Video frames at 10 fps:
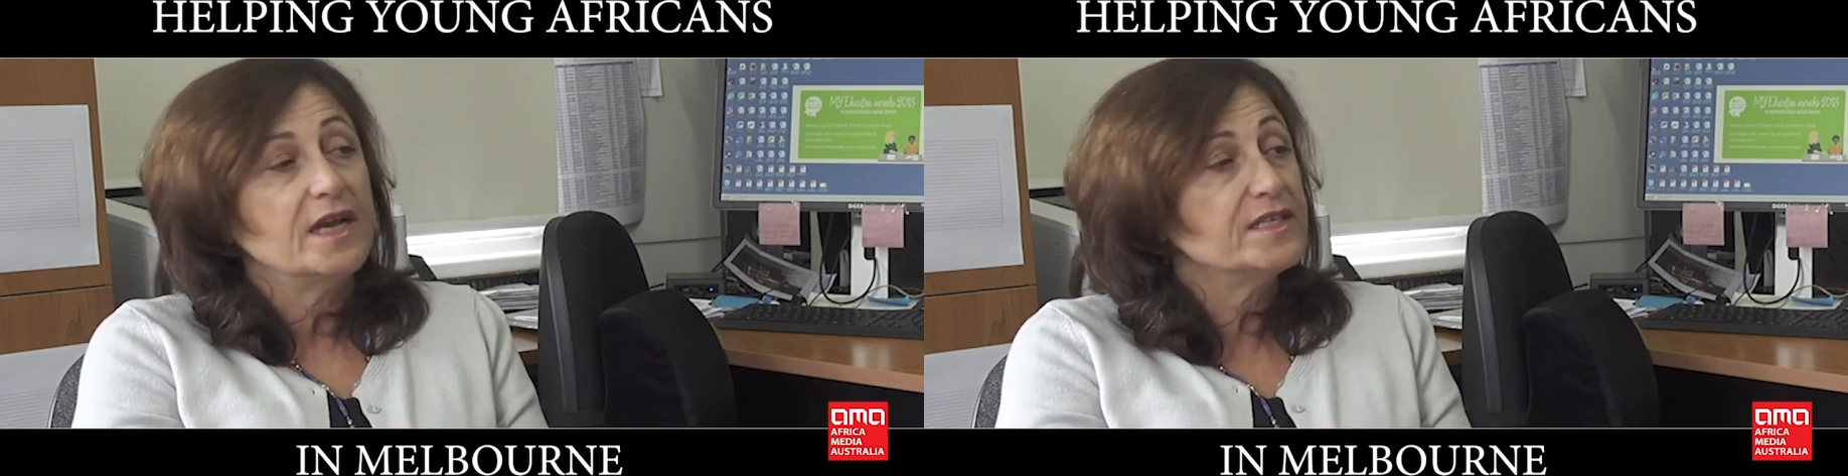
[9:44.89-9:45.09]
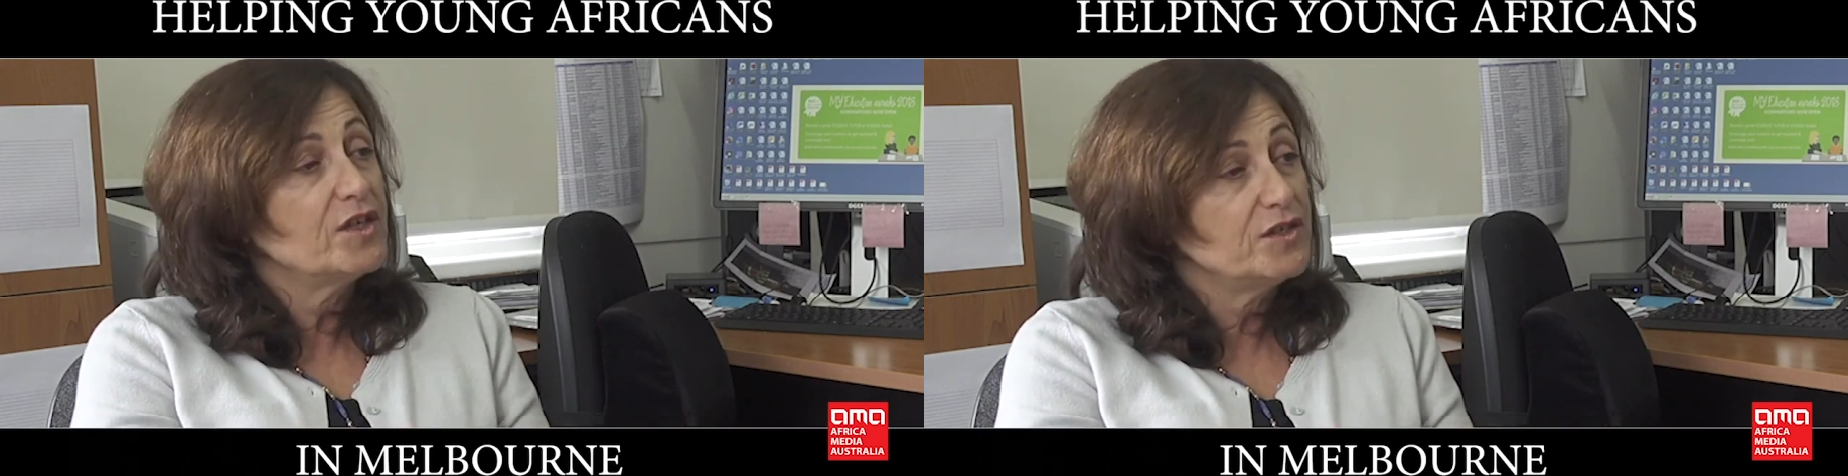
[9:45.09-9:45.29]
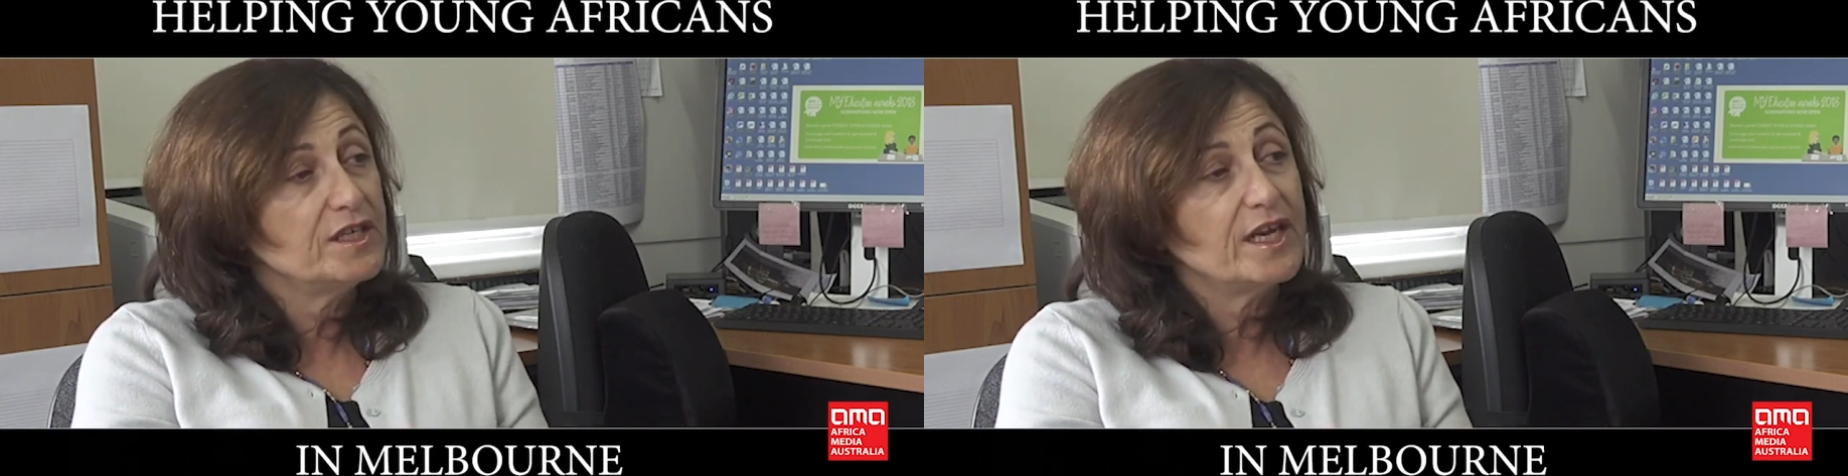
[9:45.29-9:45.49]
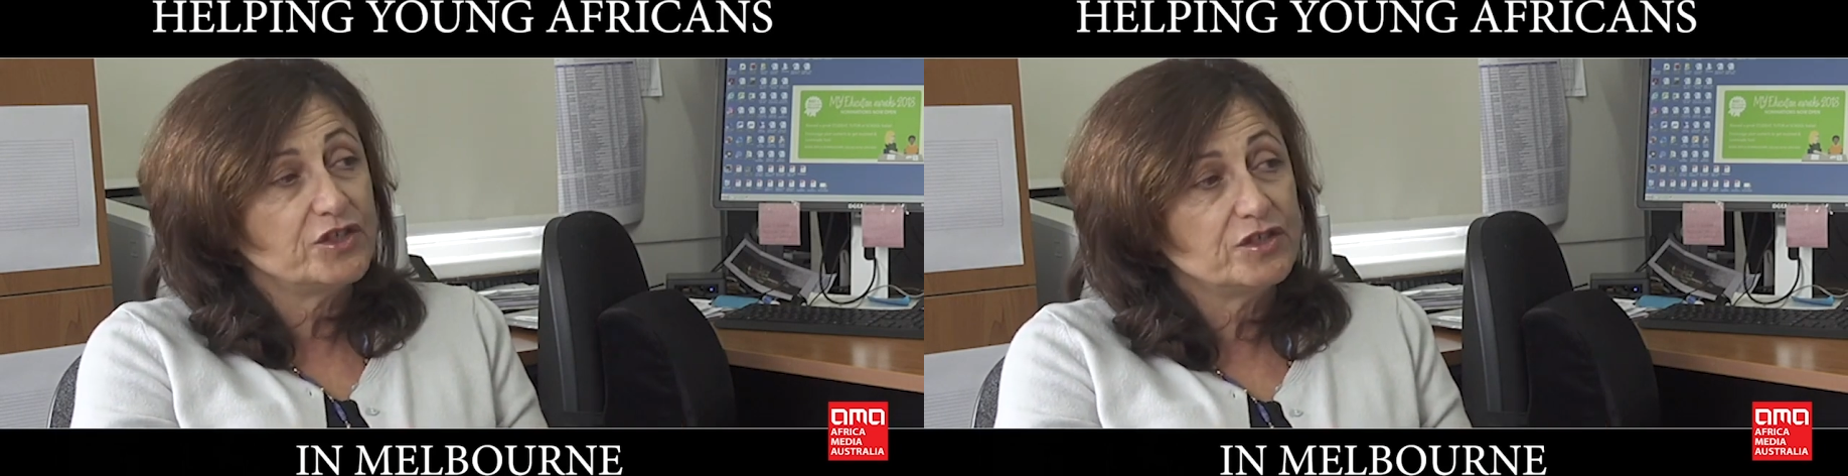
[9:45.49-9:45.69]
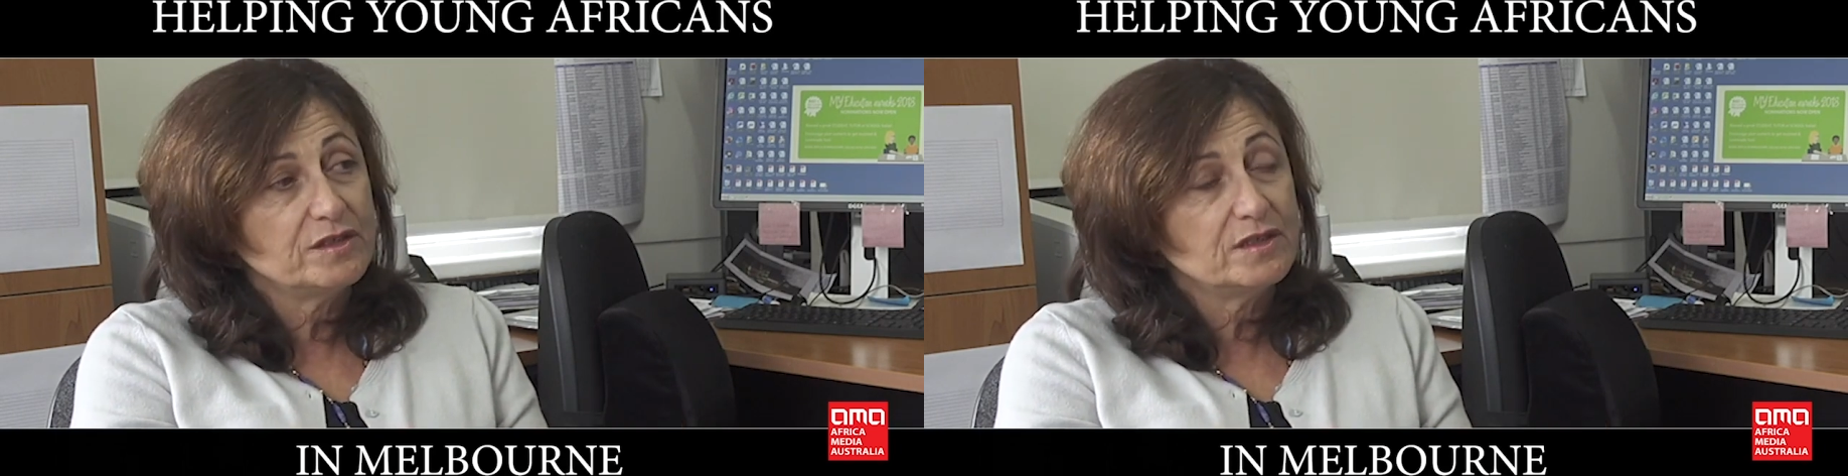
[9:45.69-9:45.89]

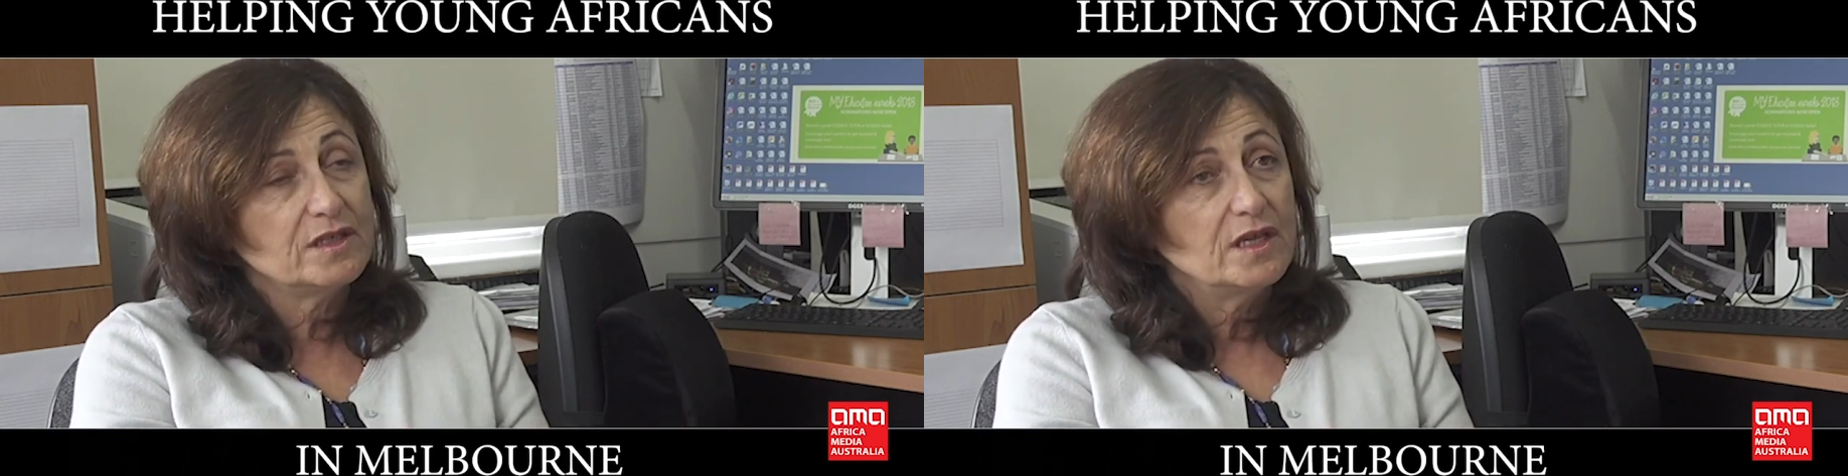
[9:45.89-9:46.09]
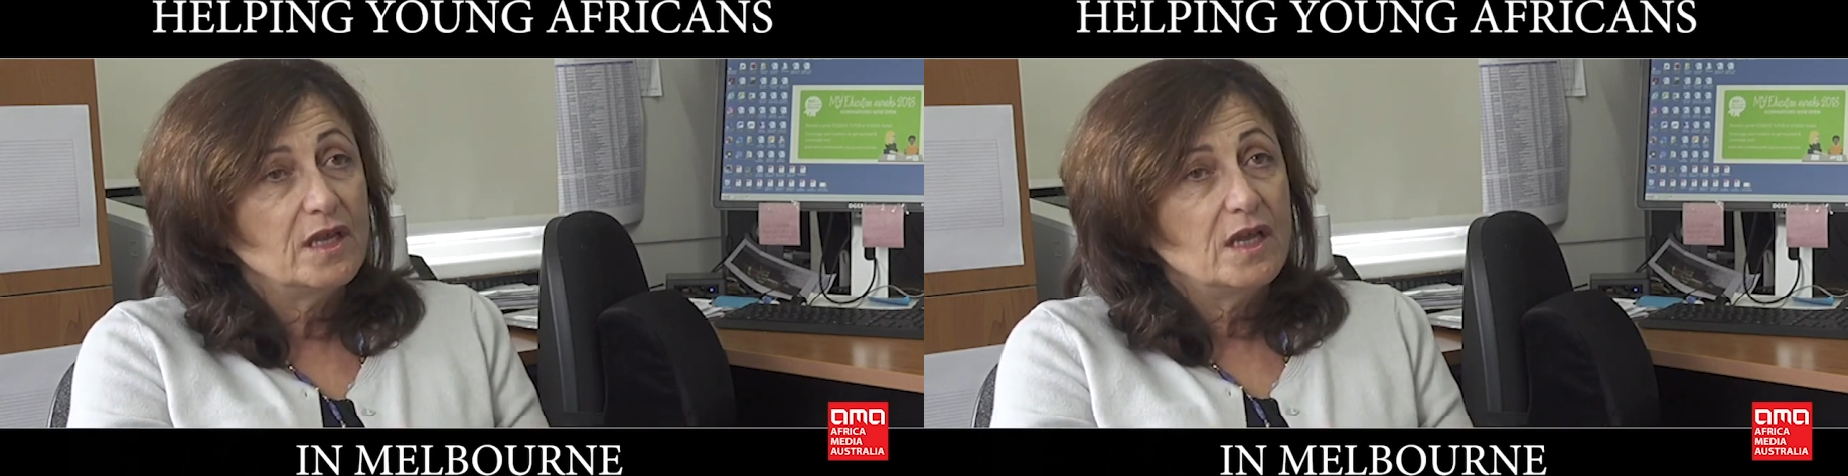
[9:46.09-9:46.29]
associations,